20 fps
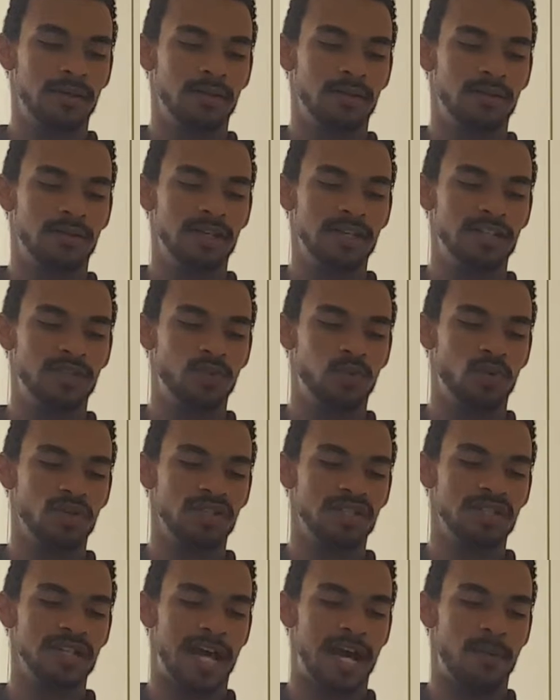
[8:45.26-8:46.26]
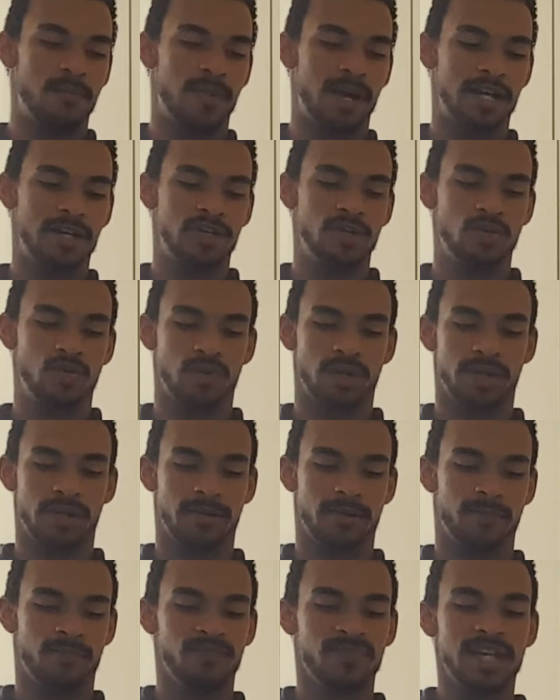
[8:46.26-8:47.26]
This was not my doing.
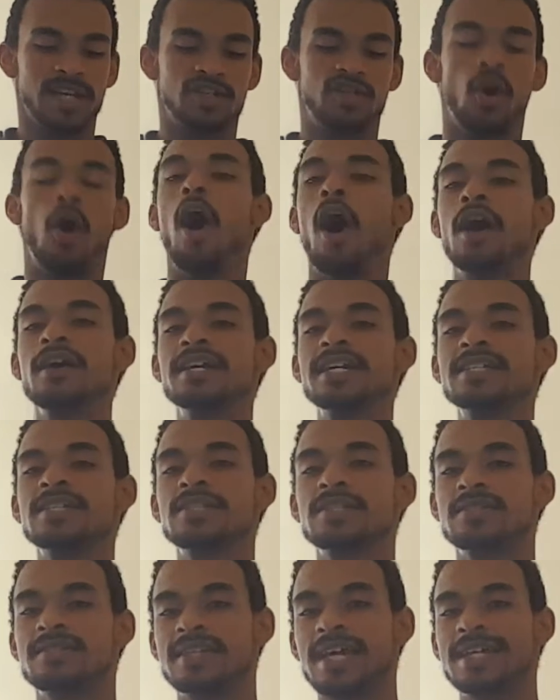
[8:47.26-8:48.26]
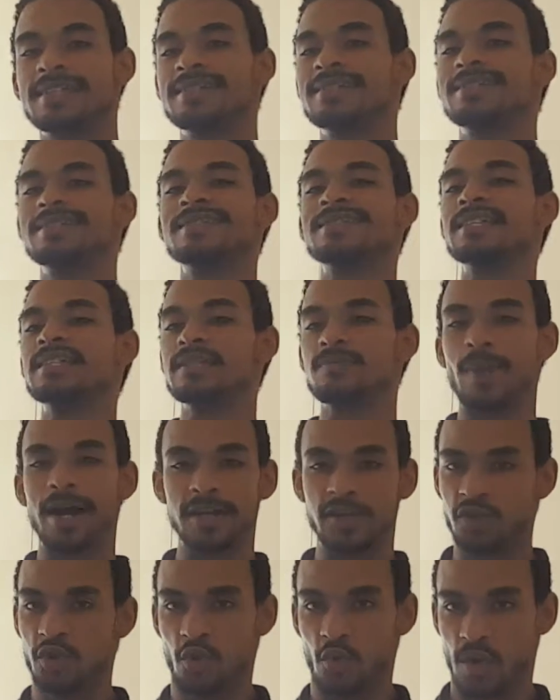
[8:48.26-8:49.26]
So August says this isn't my
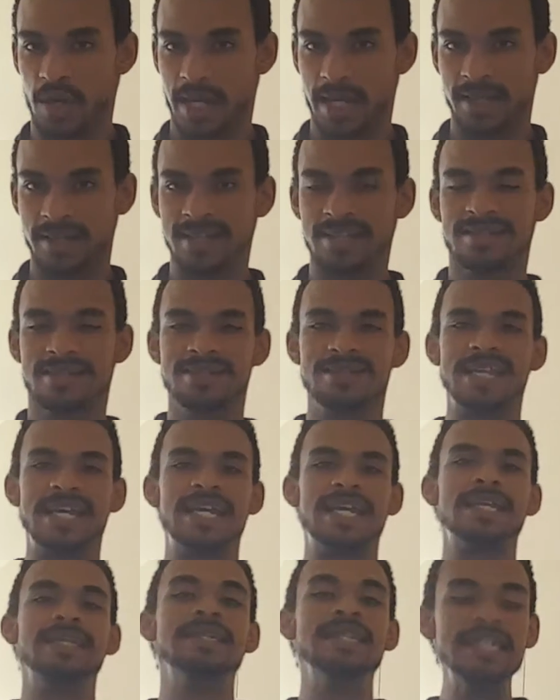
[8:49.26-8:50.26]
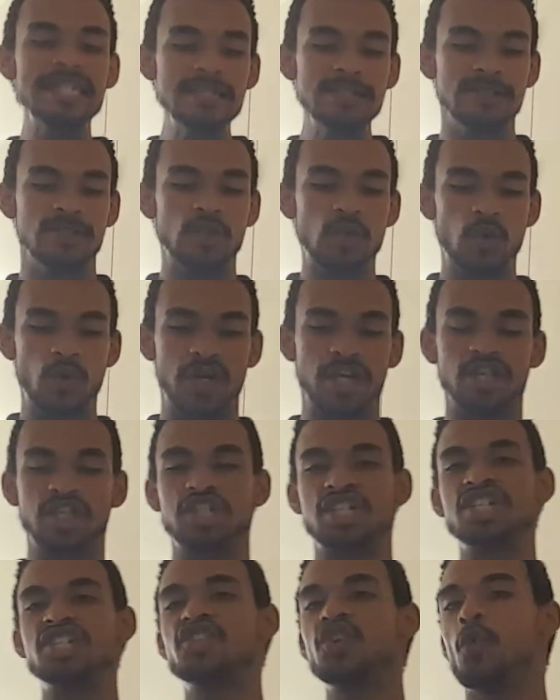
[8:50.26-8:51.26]
doing. This is Lady Lean's doing.
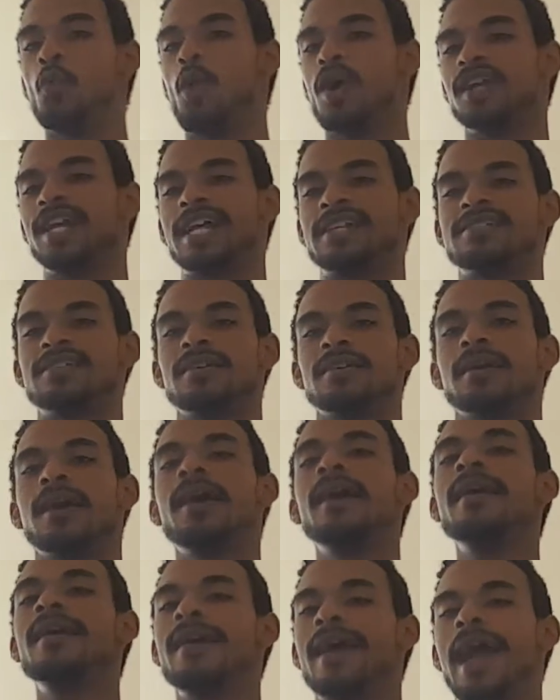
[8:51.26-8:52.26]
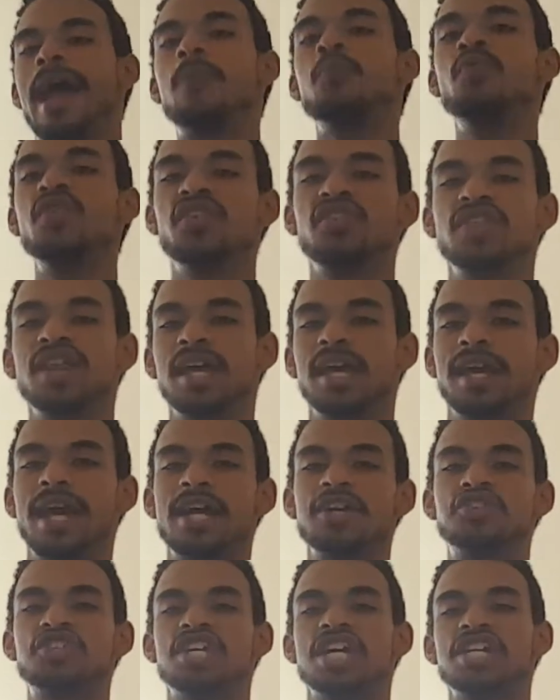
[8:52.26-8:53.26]
She's the one that took everything
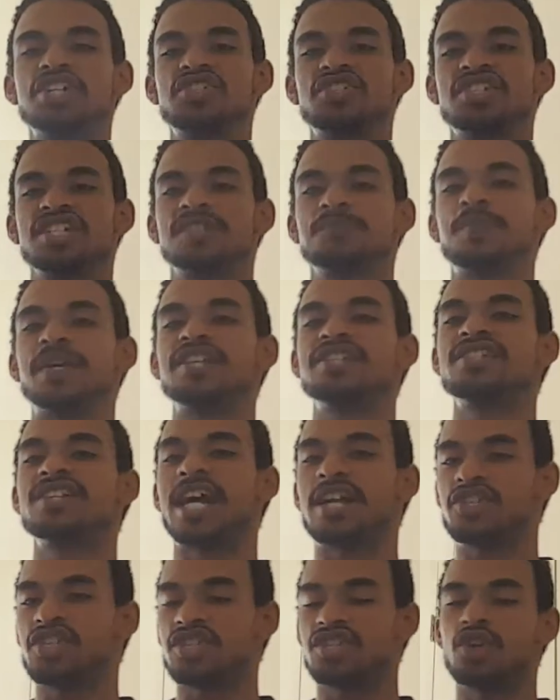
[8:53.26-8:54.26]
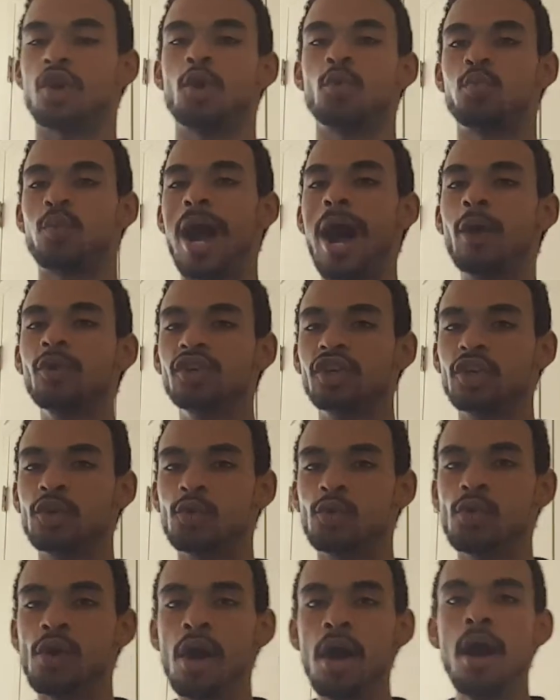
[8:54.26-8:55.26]
and changed the space not just around
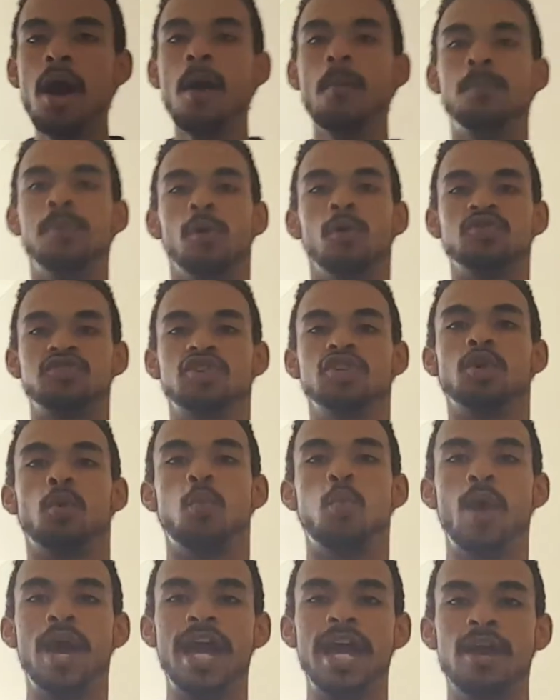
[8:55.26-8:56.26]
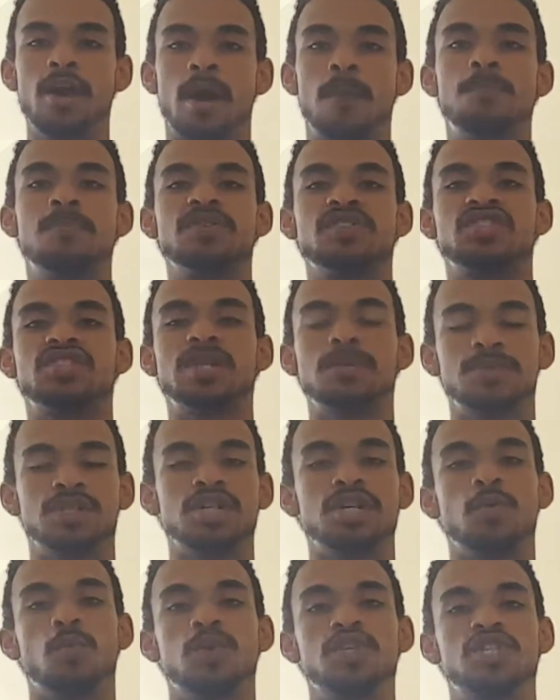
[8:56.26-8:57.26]
you, but also the way and
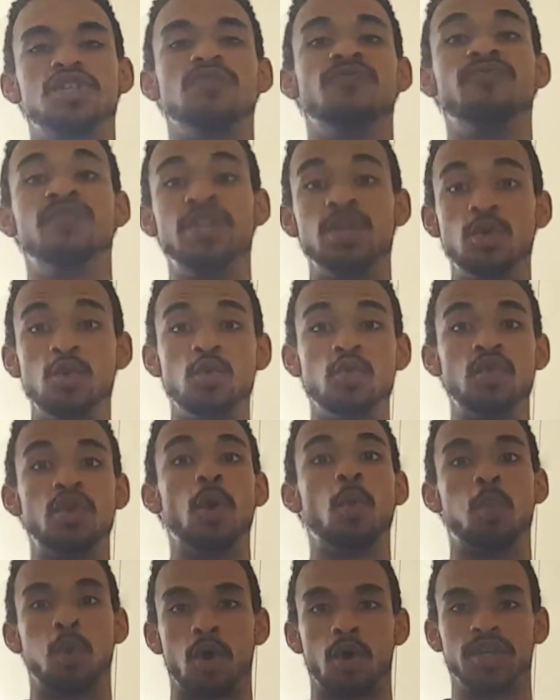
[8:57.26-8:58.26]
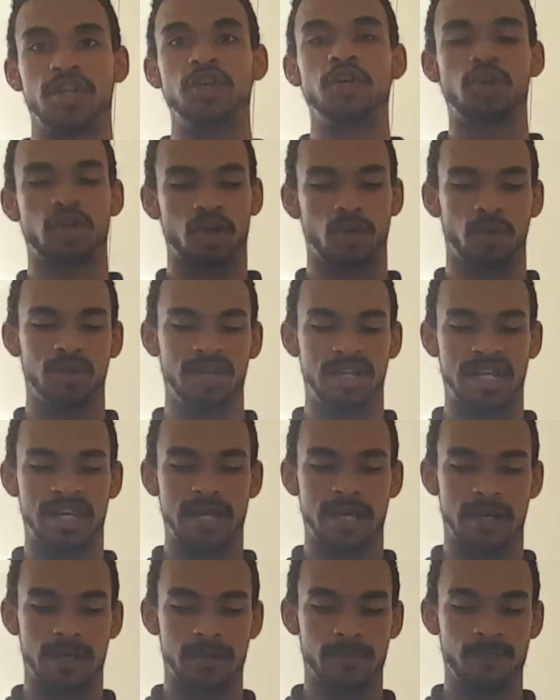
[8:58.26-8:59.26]
perception in which you view the world that you're
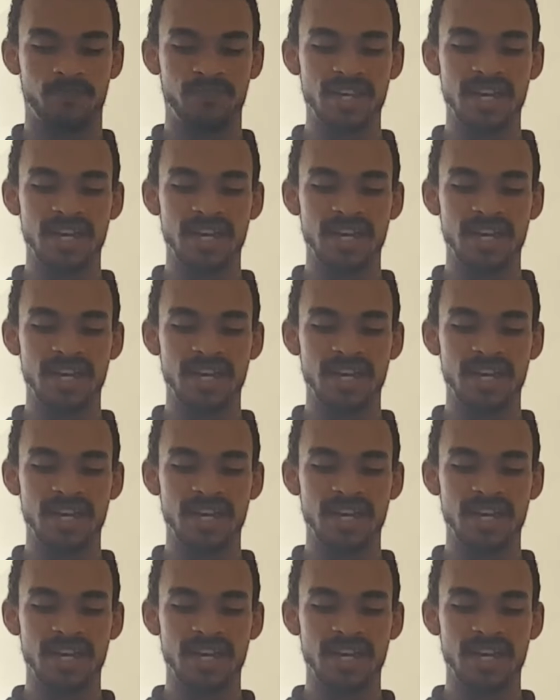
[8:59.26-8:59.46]
currently in.